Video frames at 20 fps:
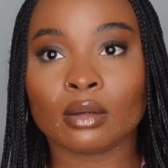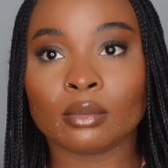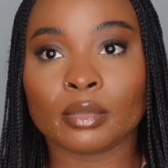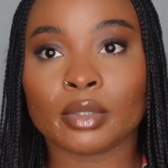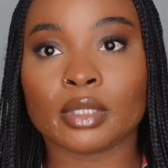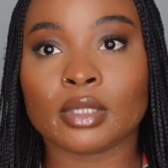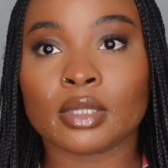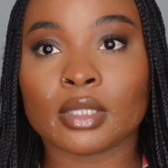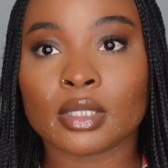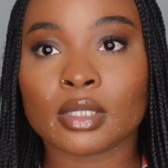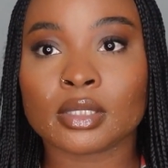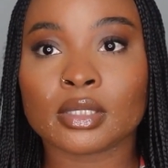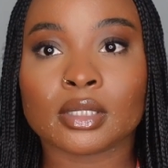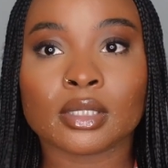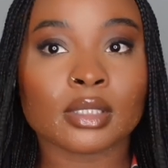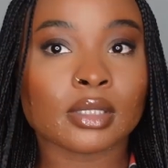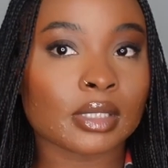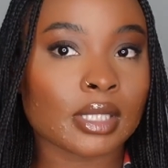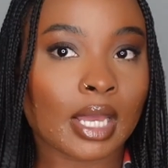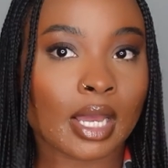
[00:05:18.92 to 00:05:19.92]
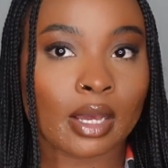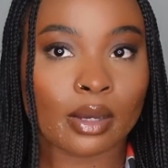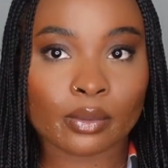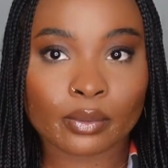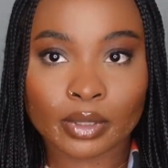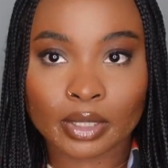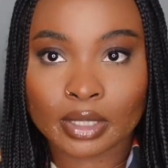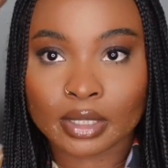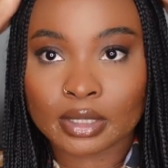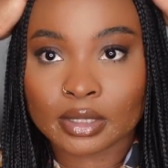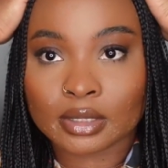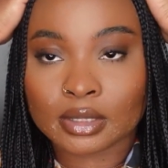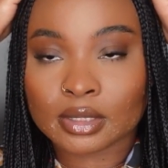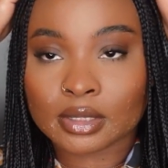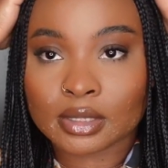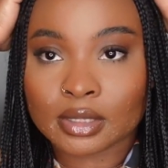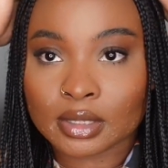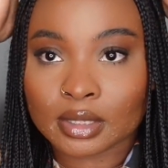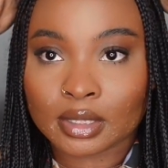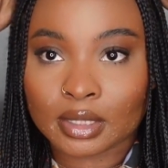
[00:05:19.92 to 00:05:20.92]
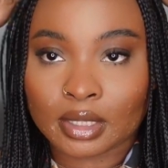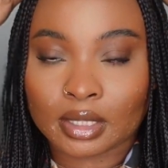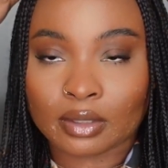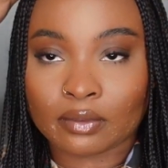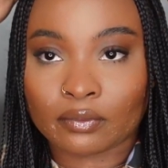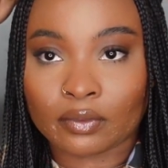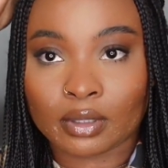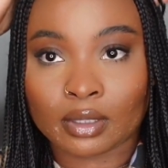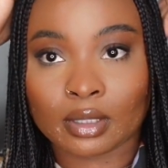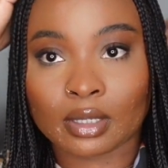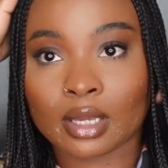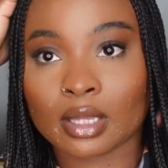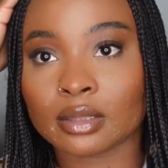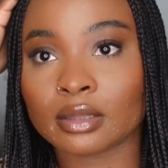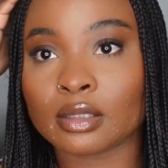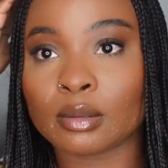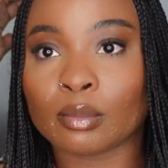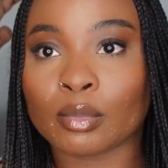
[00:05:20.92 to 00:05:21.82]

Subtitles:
but this is how it's giving at the